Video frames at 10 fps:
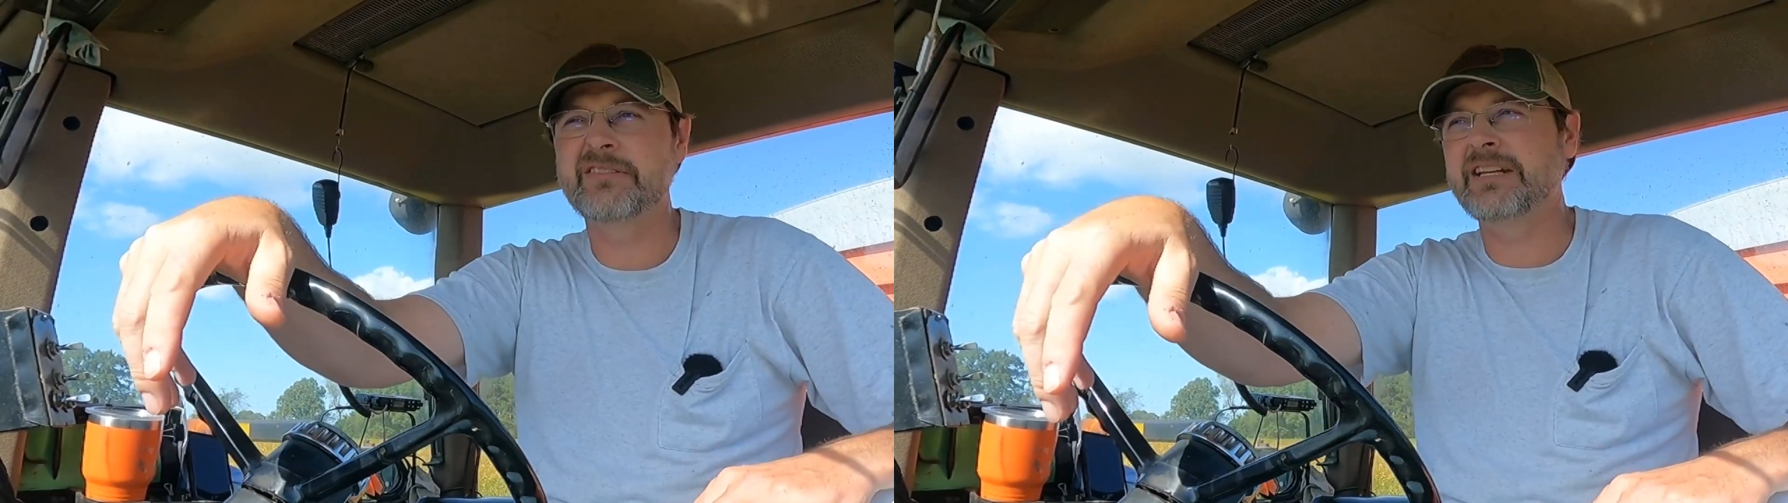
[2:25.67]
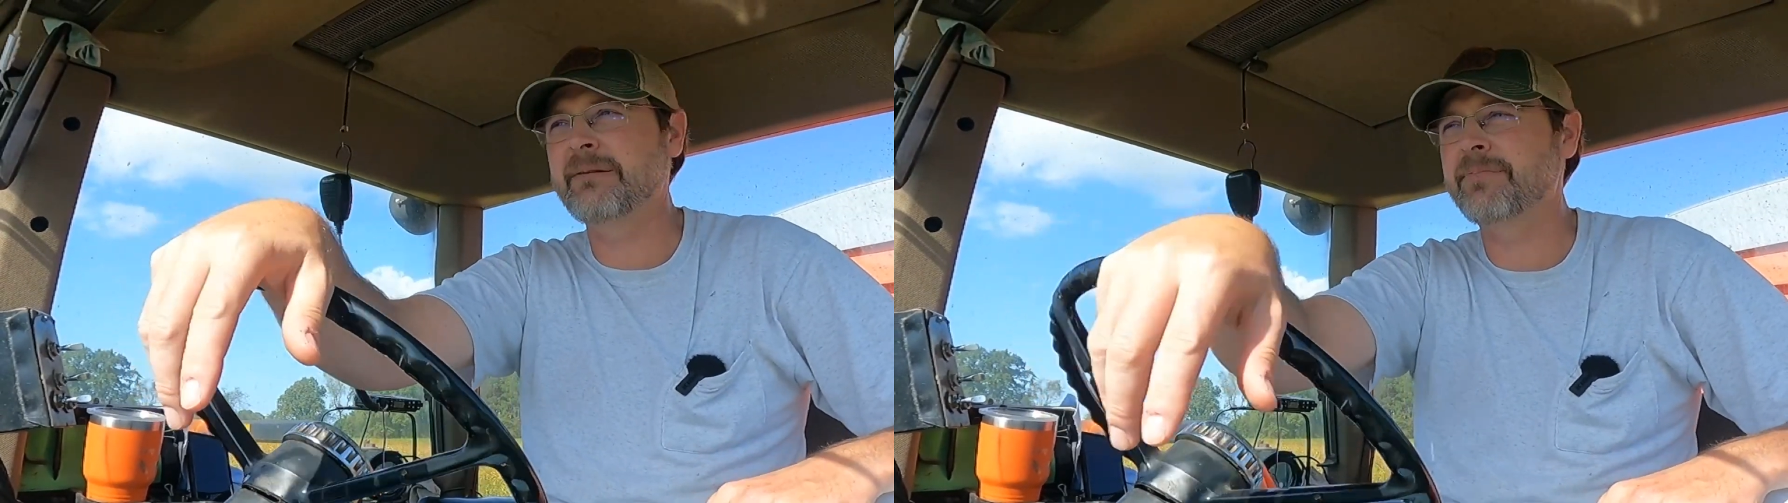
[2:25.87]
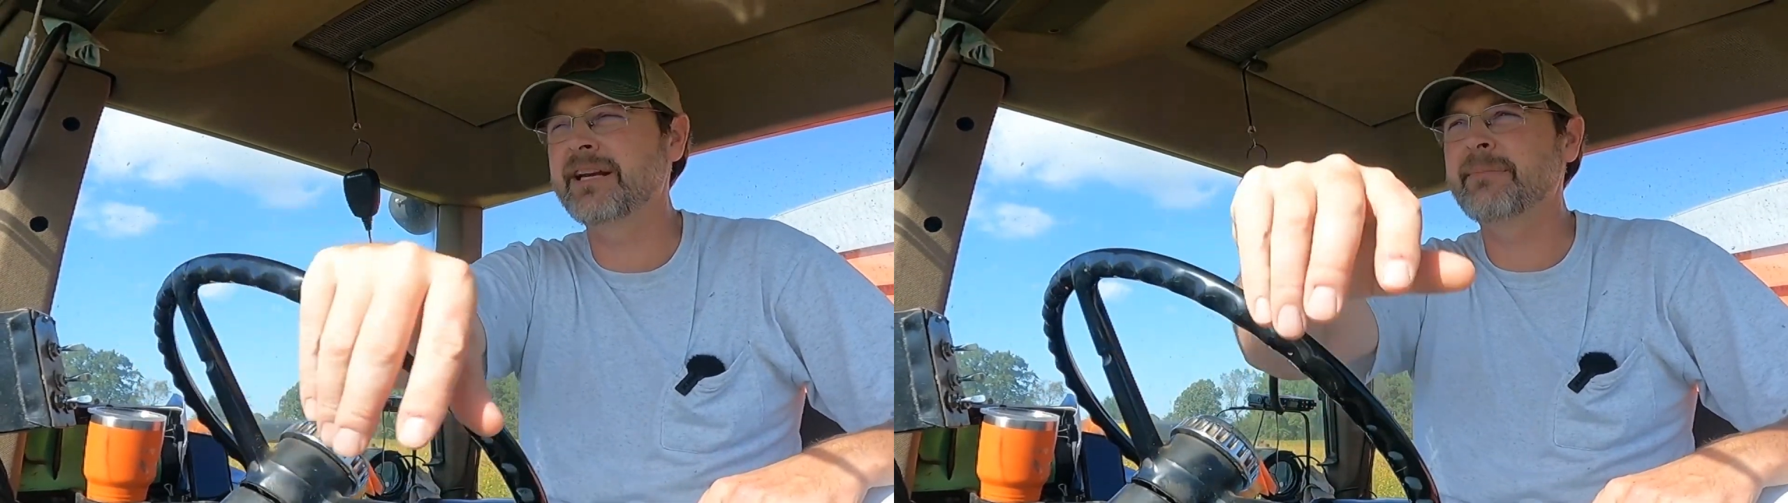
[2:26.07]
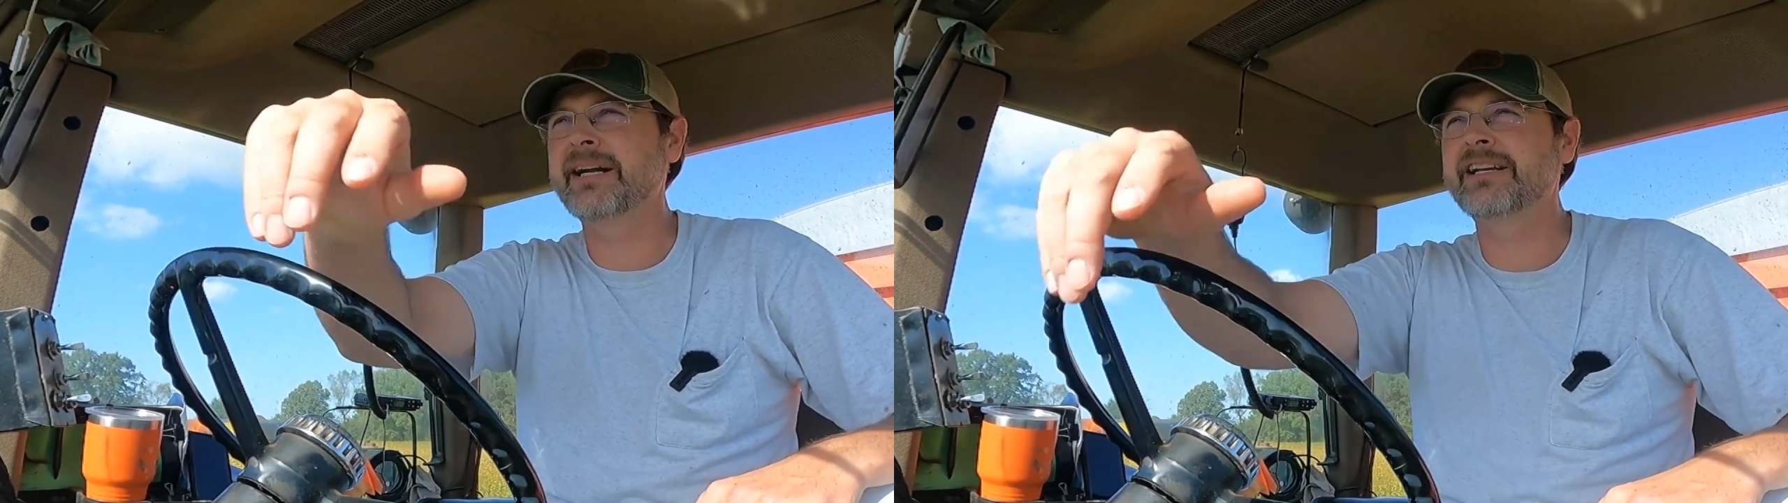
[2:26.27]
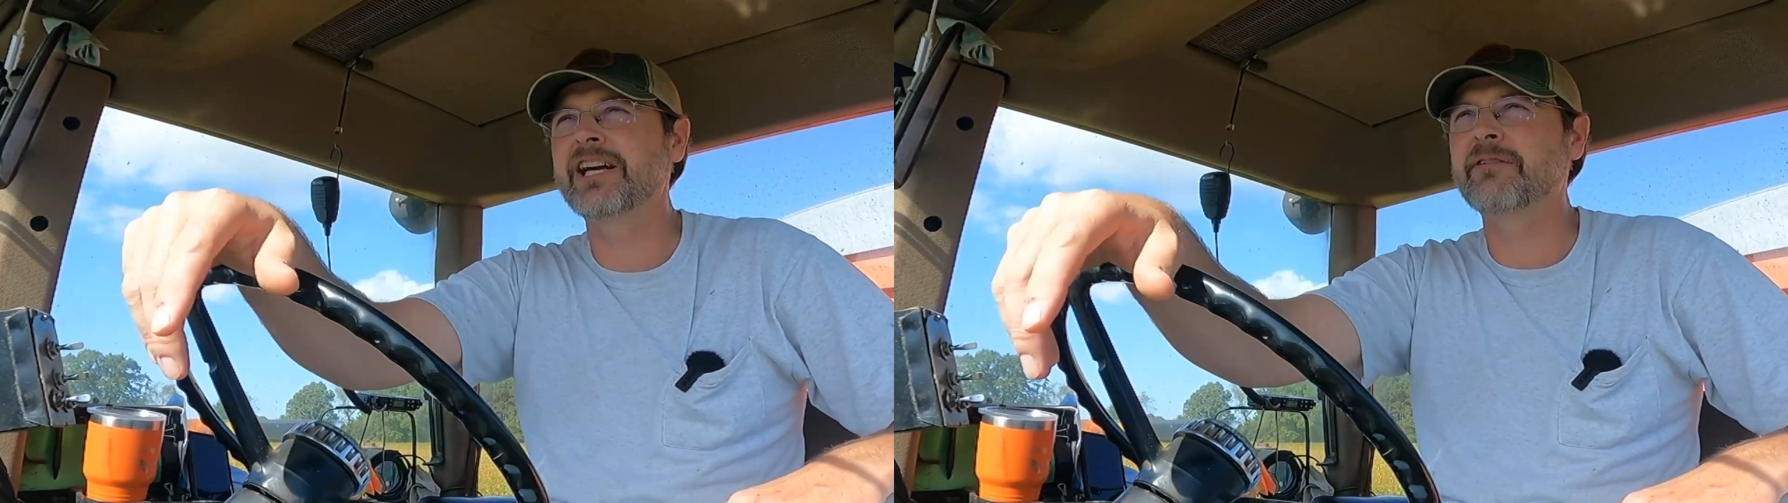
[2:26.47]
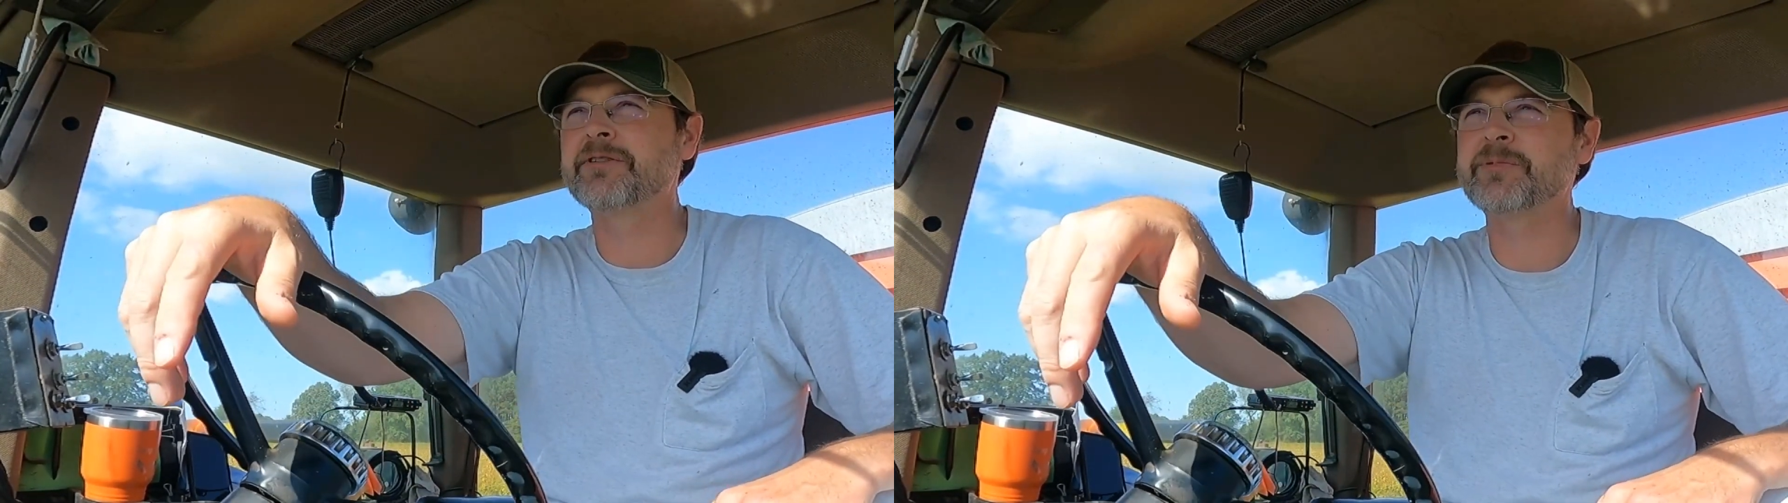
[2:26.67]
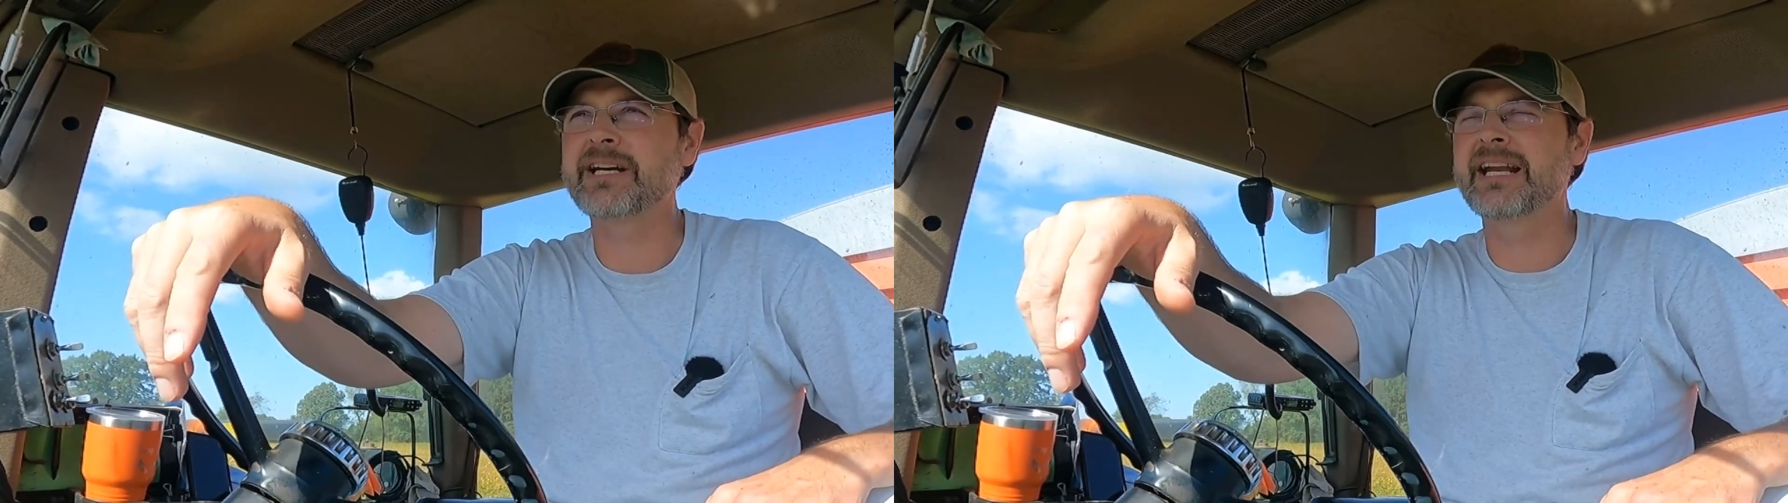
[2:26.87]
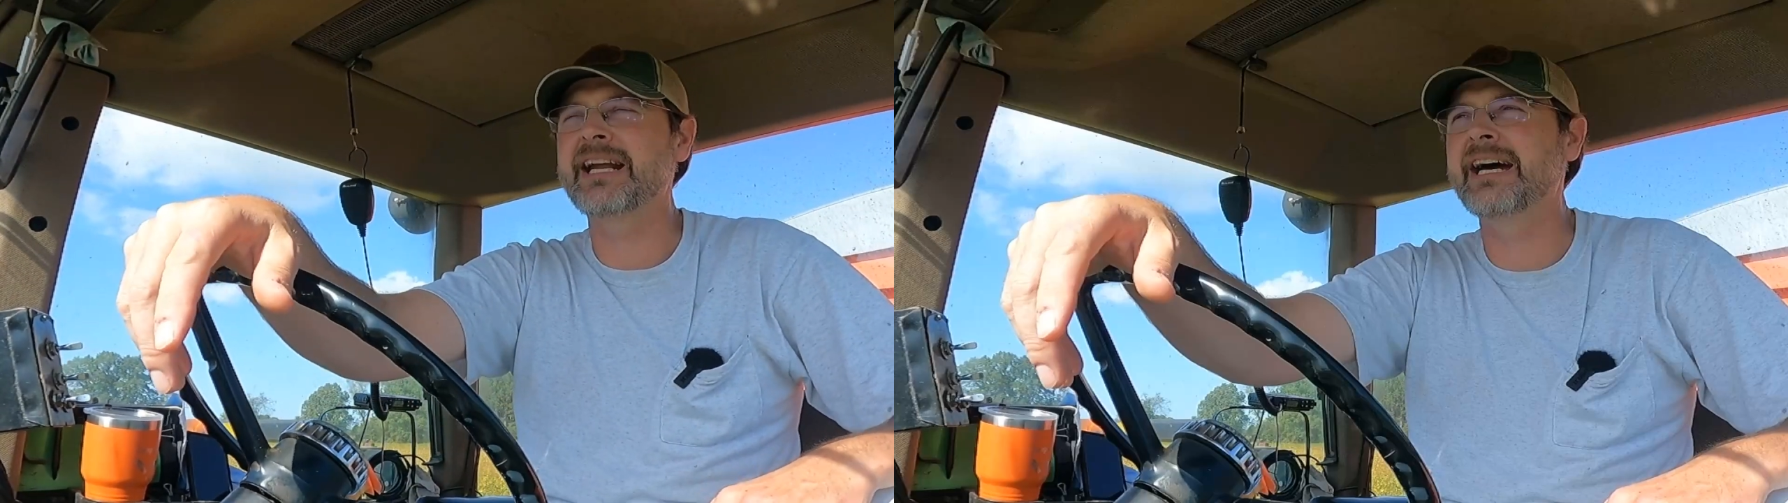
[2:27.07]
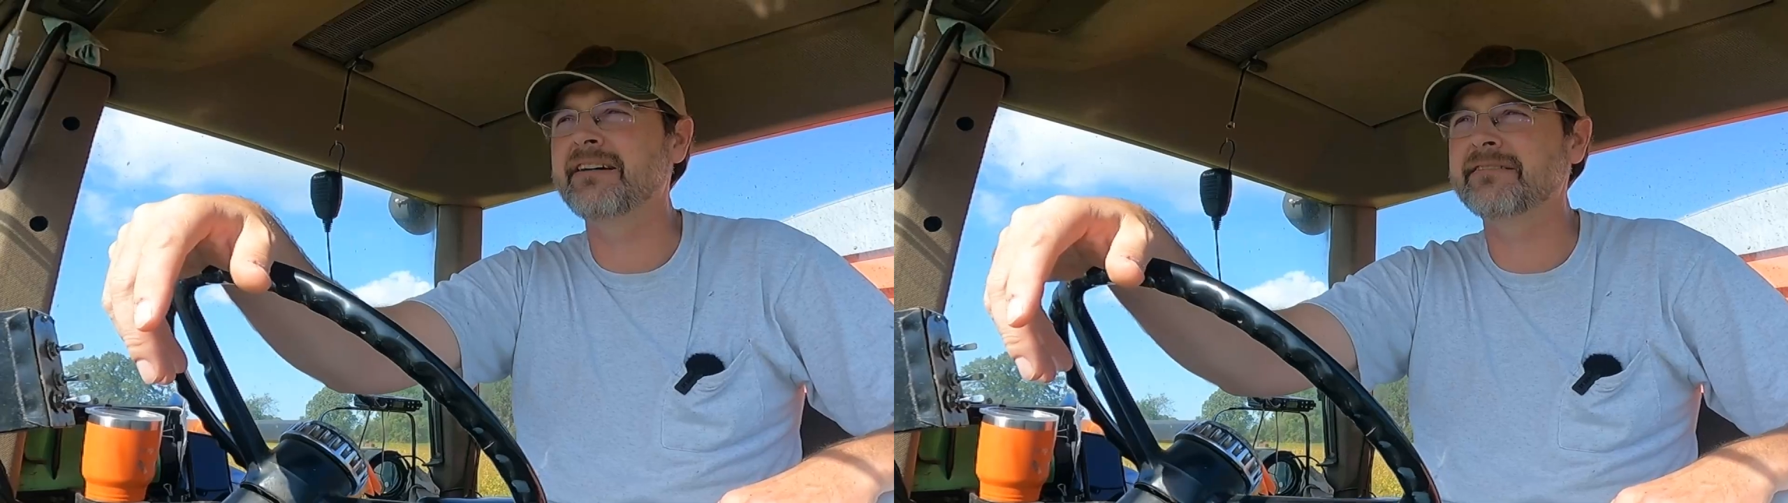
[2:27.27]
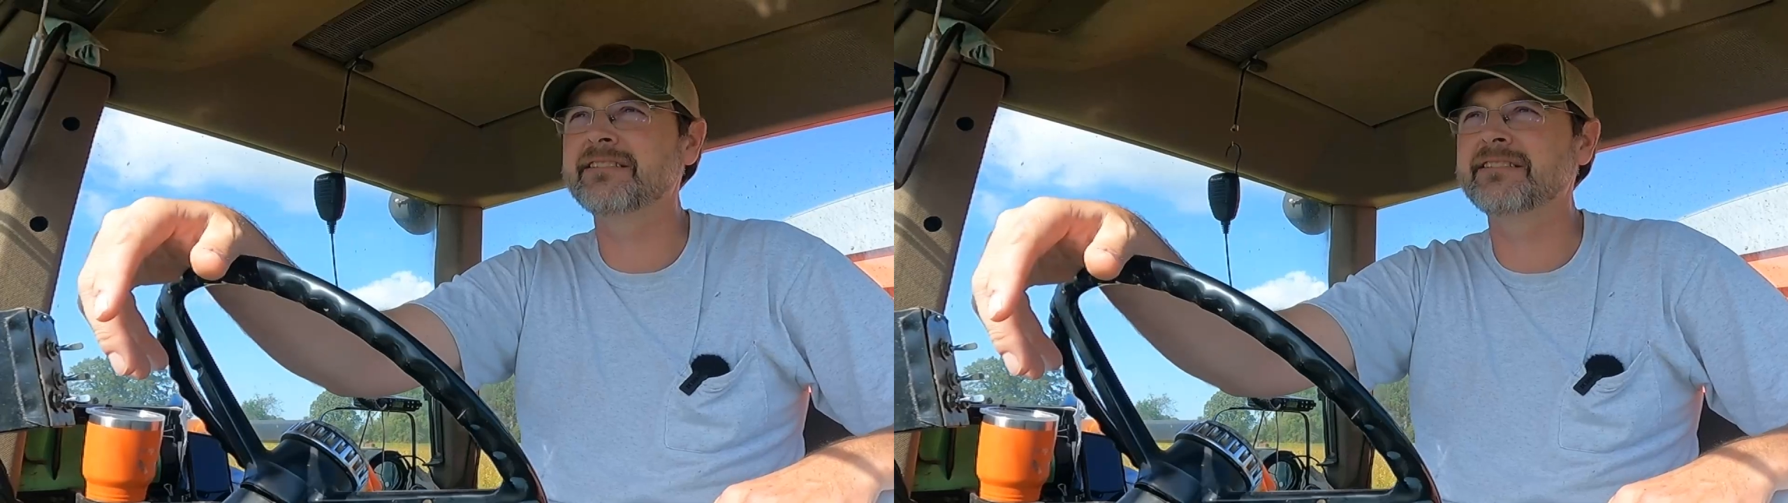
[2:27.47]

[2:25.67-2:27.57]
then put it back together once we got it out